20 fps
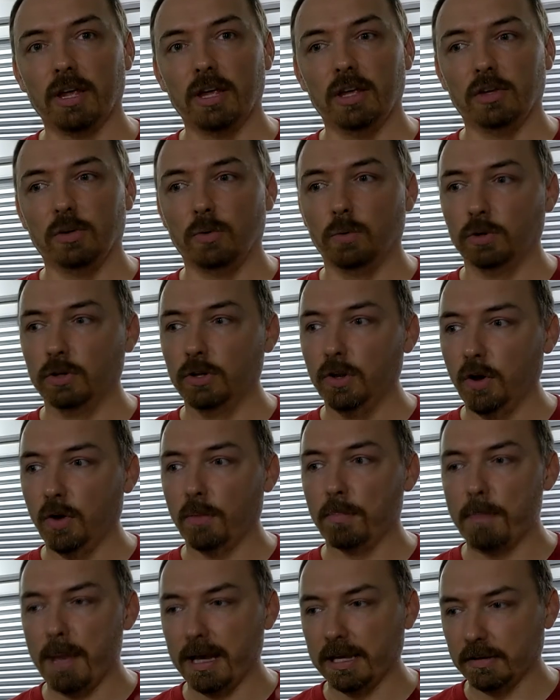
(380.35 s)
you will
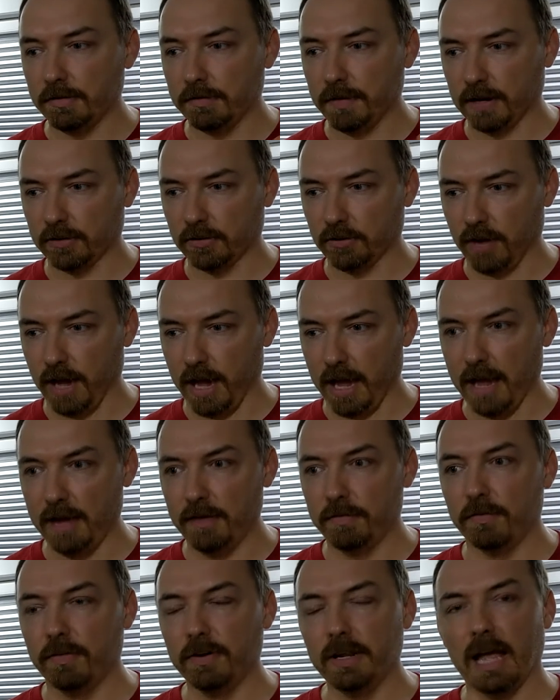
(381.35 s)
not manufacture
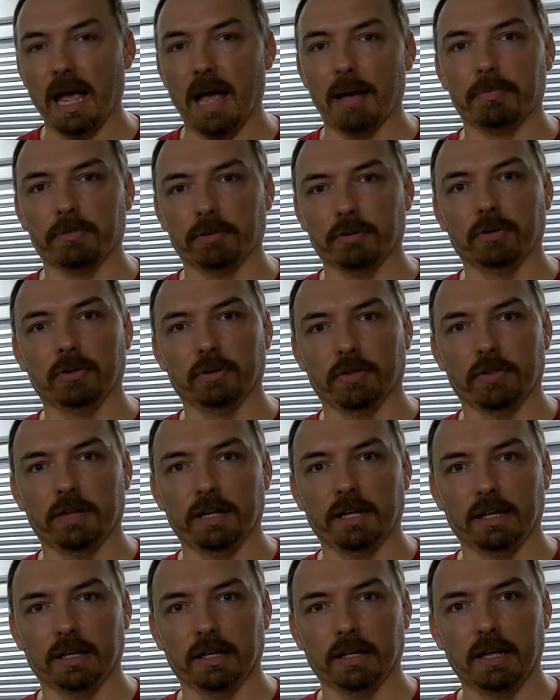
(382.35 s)
every absolute
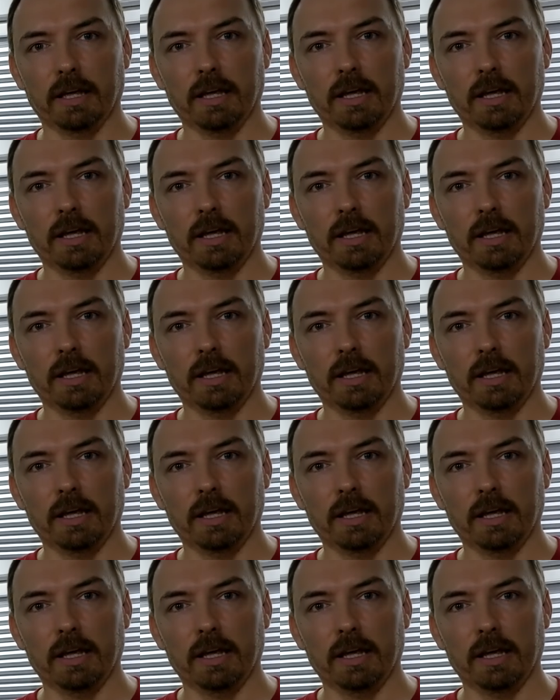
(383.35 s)
thing.